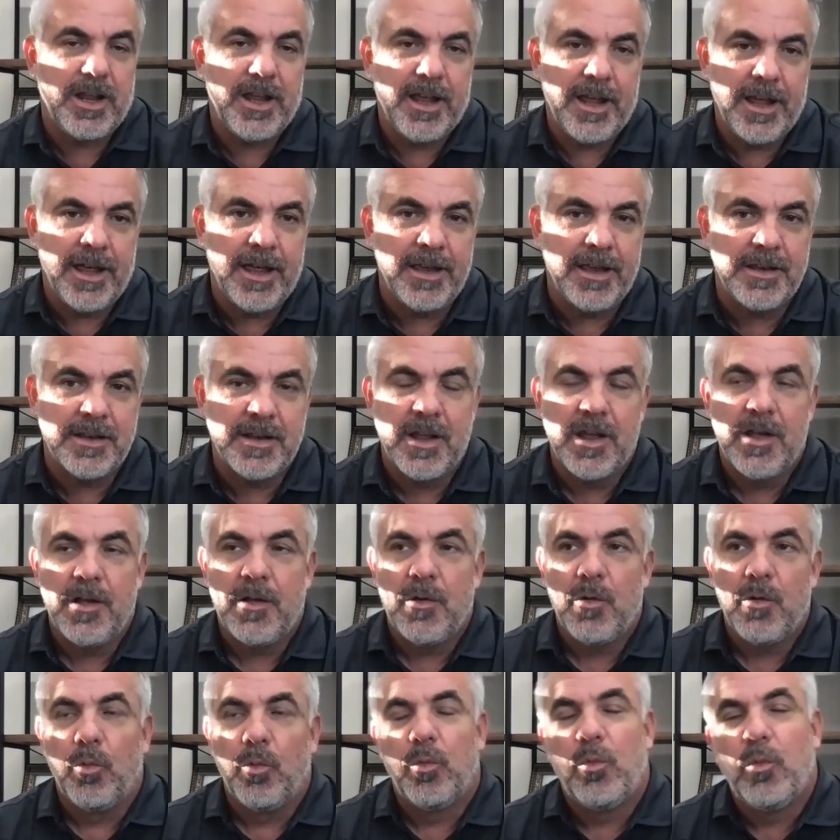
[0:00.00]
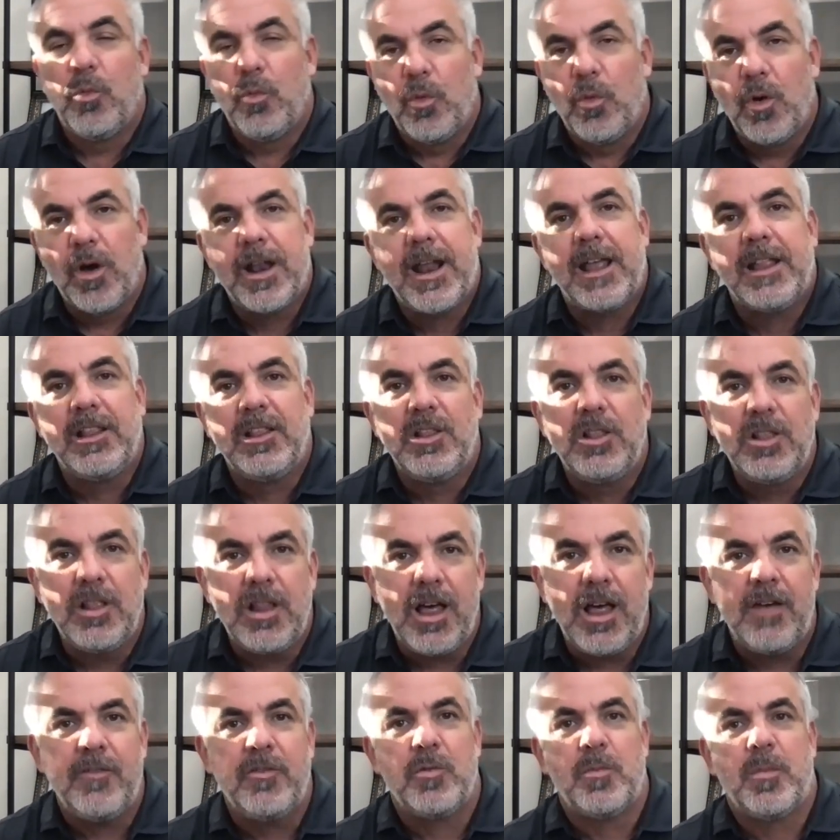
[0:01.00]
And what I
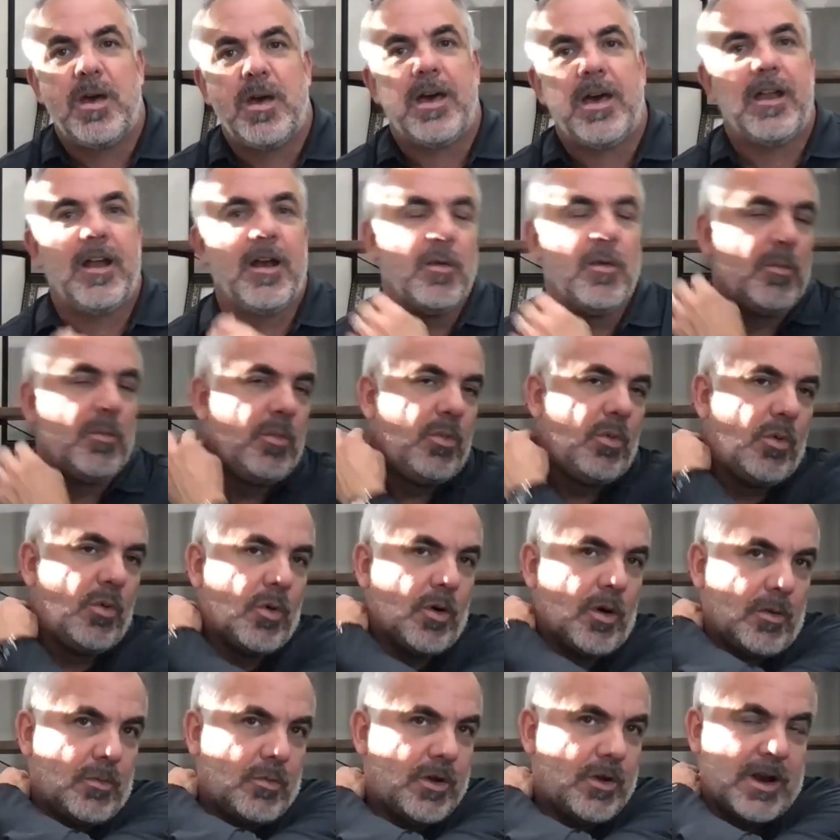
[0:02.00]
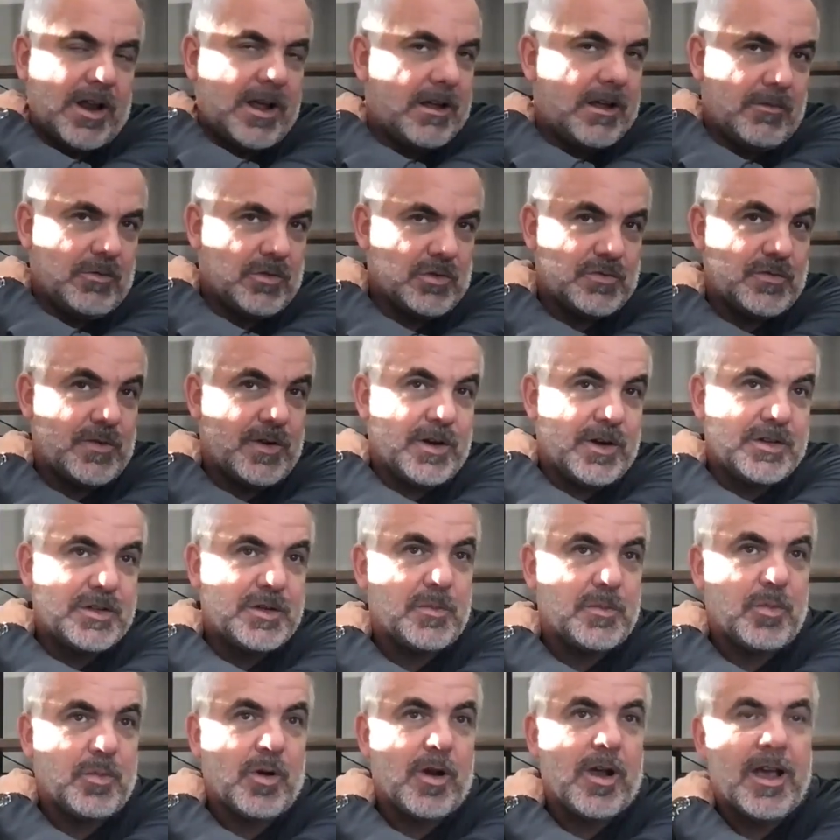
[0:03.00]
love about our board, what I was very
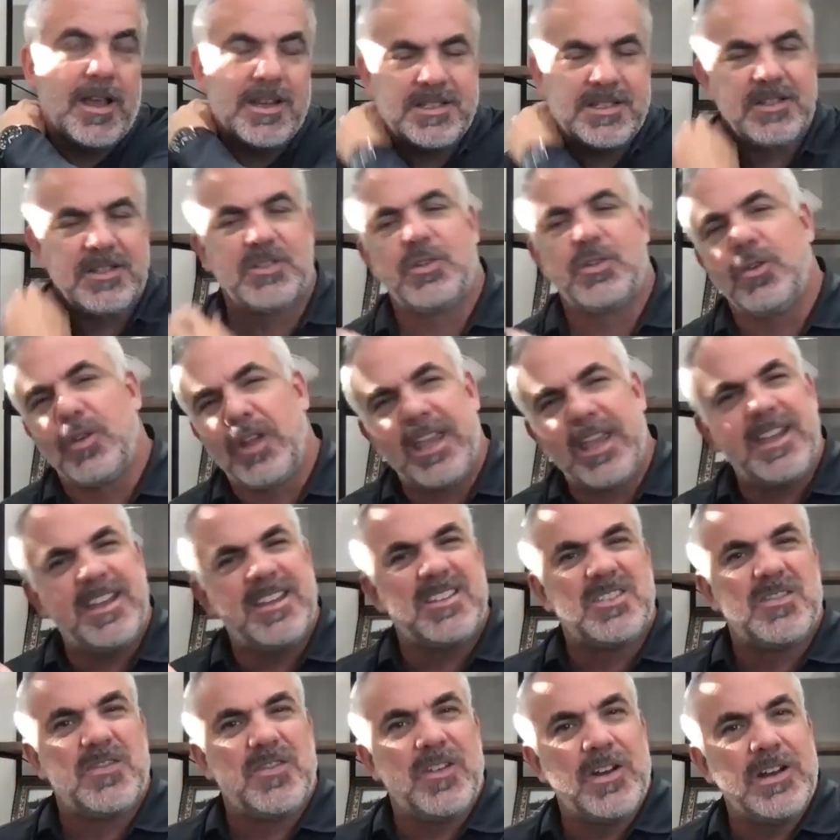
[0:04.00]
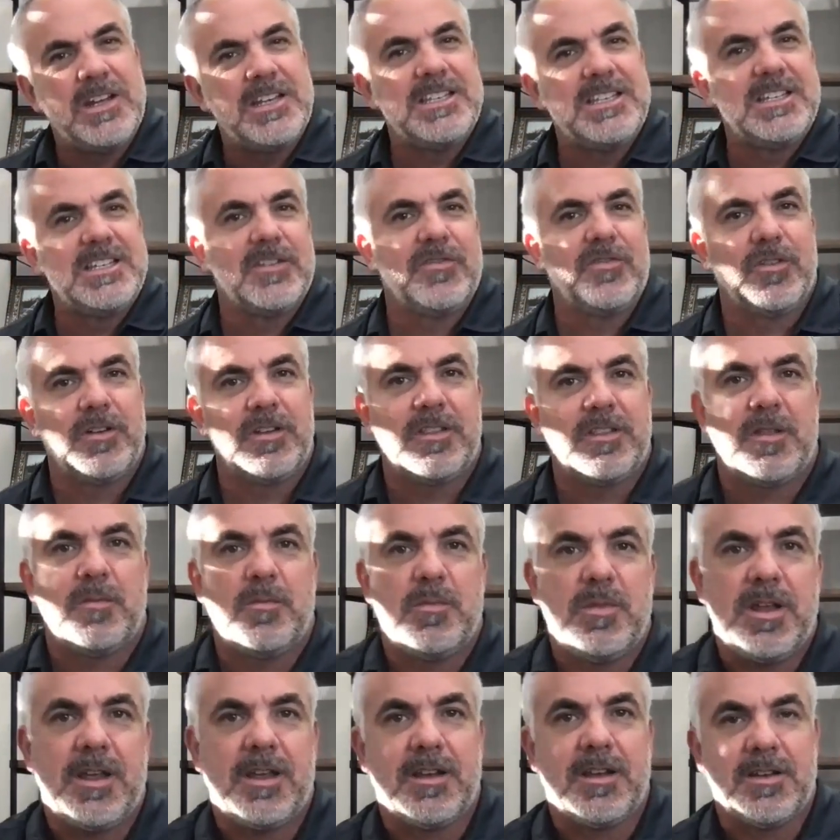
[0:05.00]
surprised is, so again, it's very different than
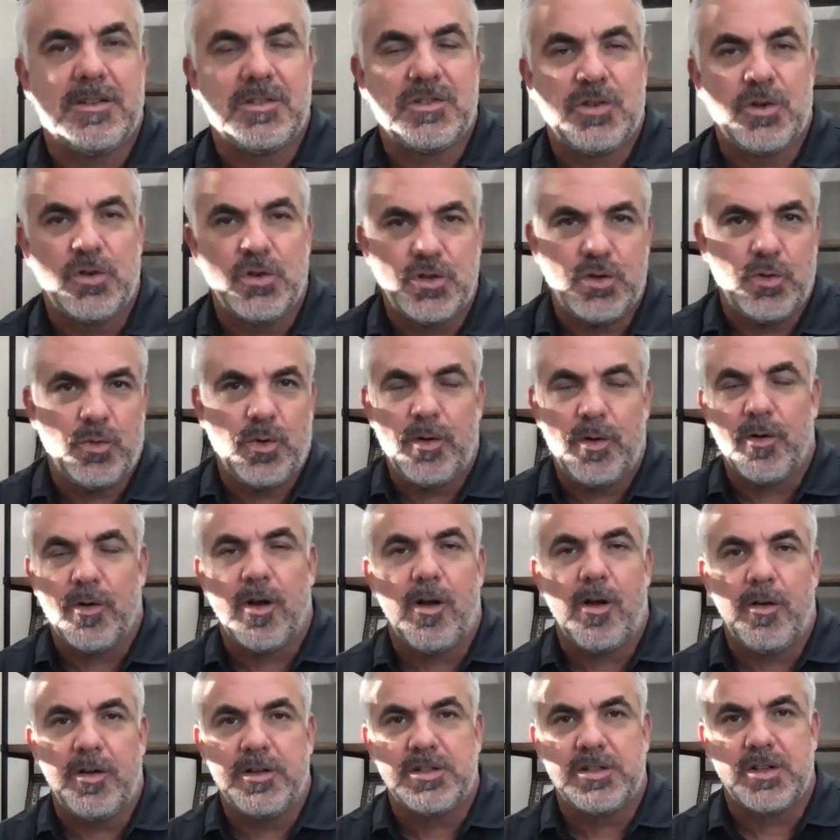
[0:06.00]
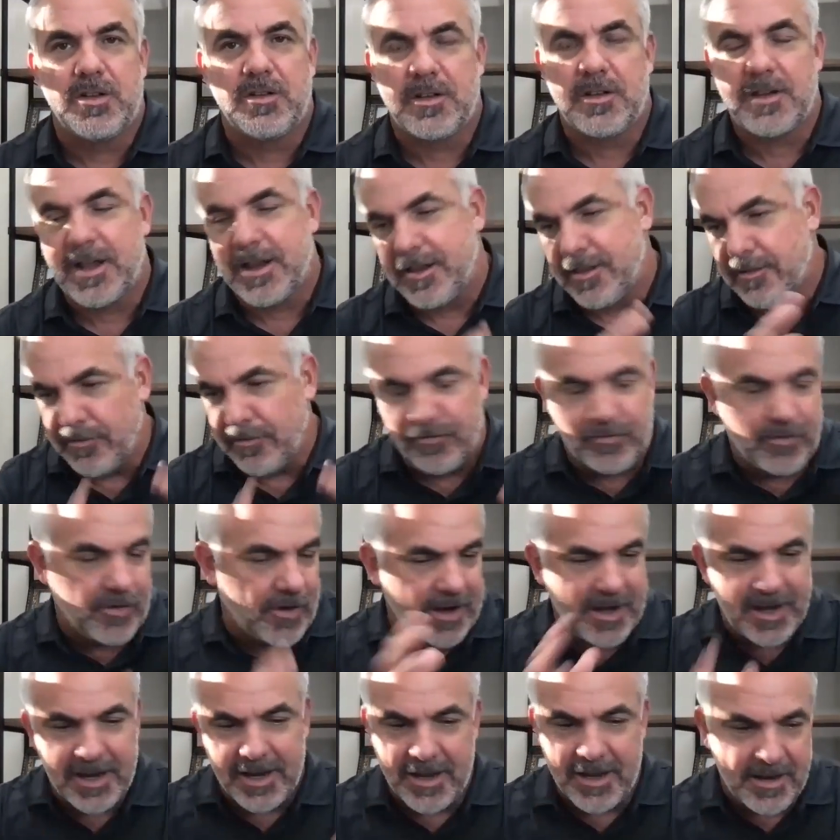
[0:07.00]
being an associate. We were always on kind of the
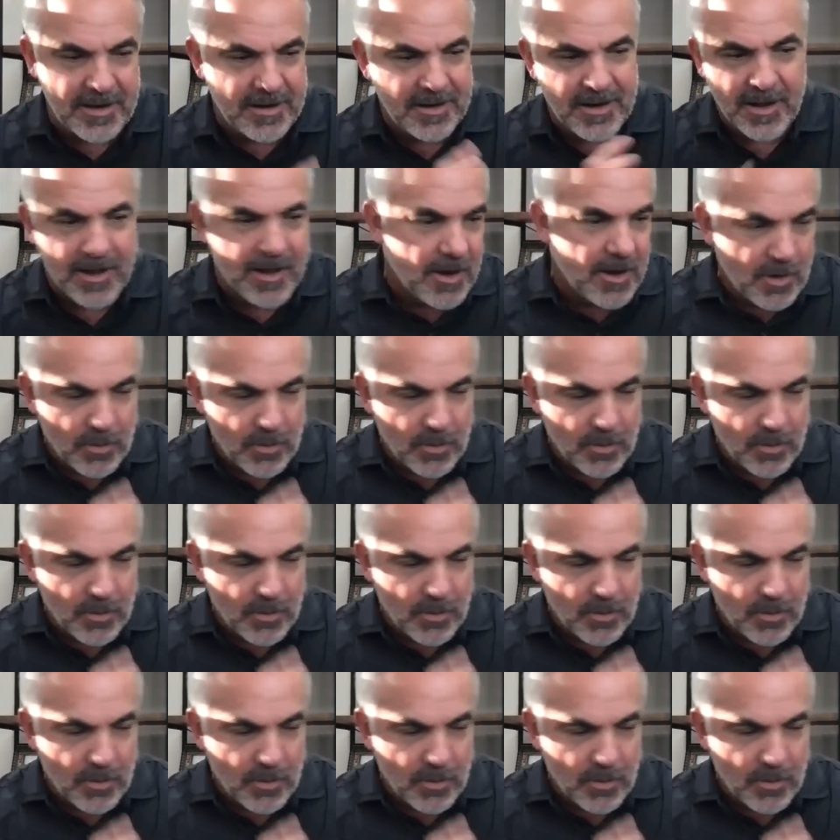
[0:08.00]
front end.